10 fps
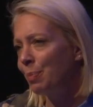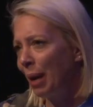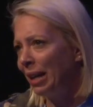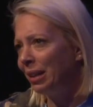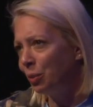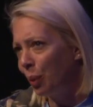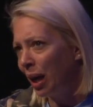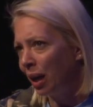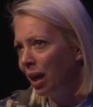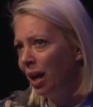it
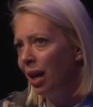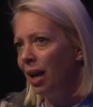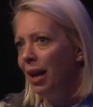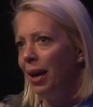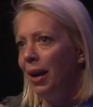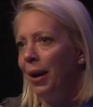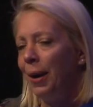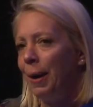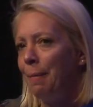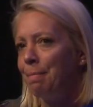well.
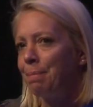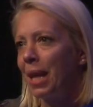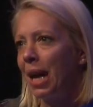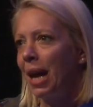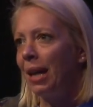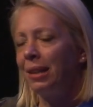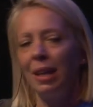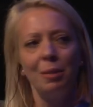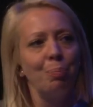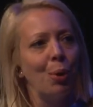Um, and
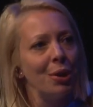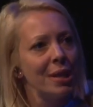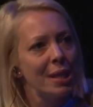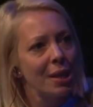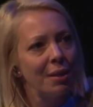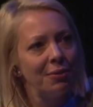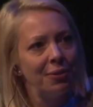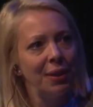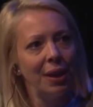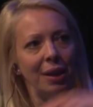in points of
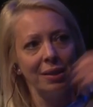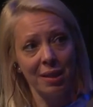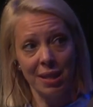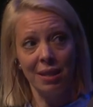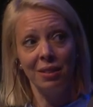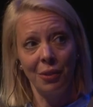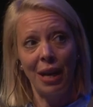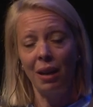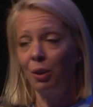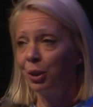uh, the
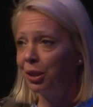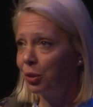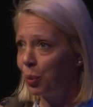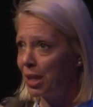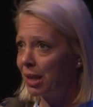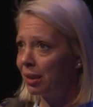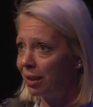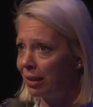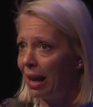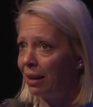Cinderella or the Twisted
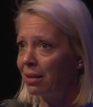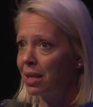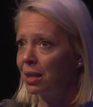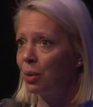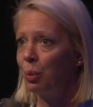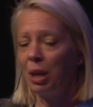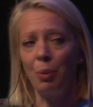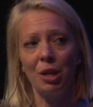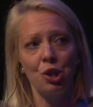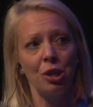Tales, we
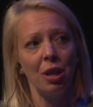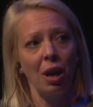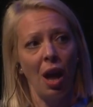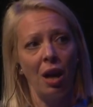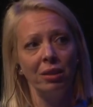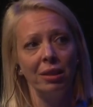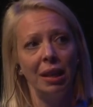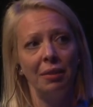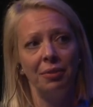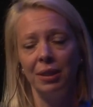question a lot
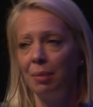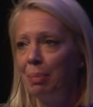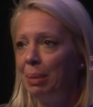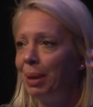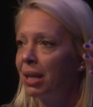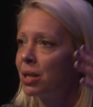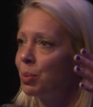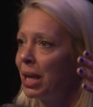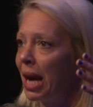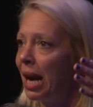if the, because
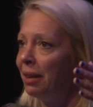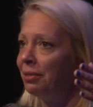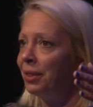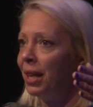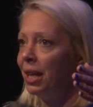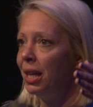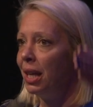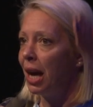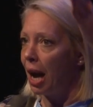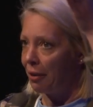we have
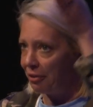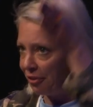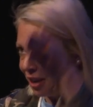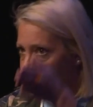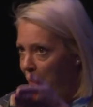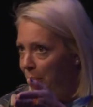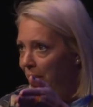a film